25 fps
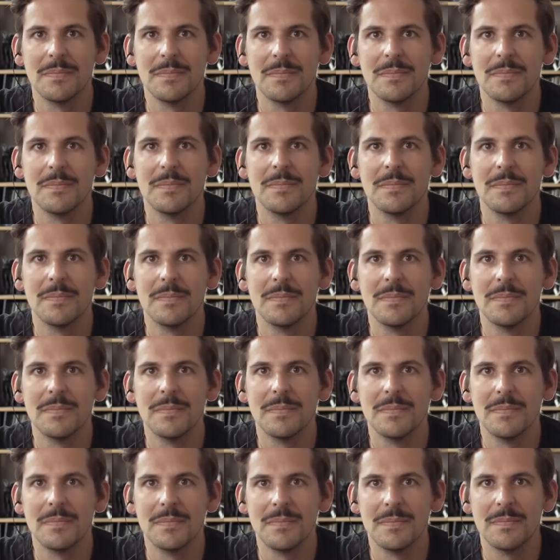
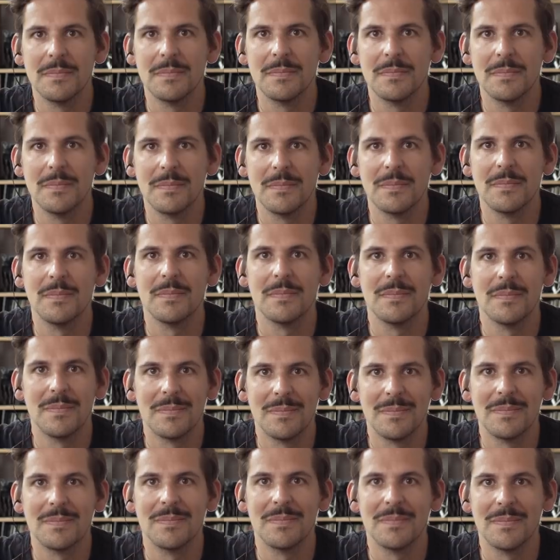
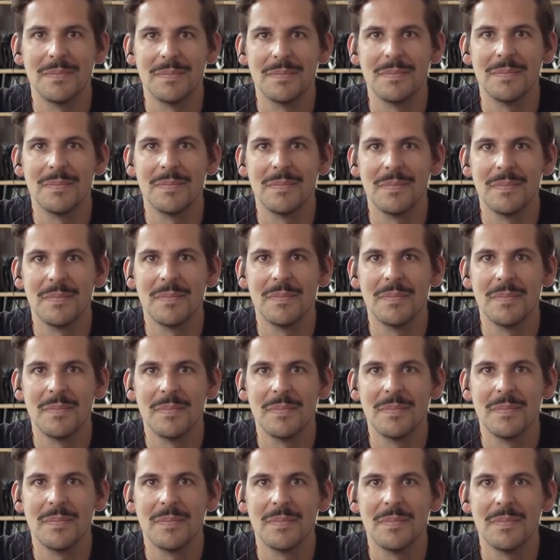
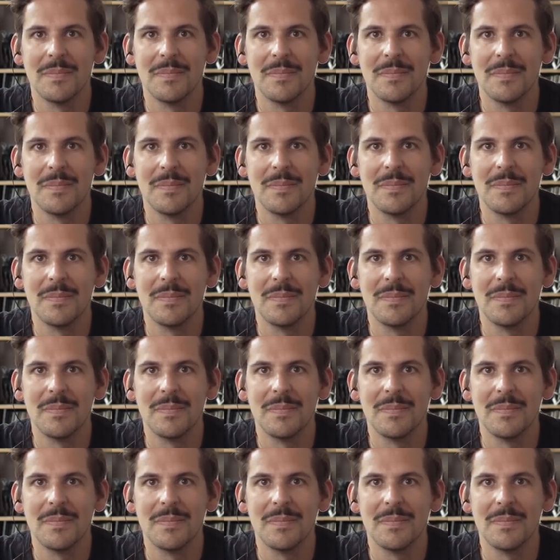(not speaking)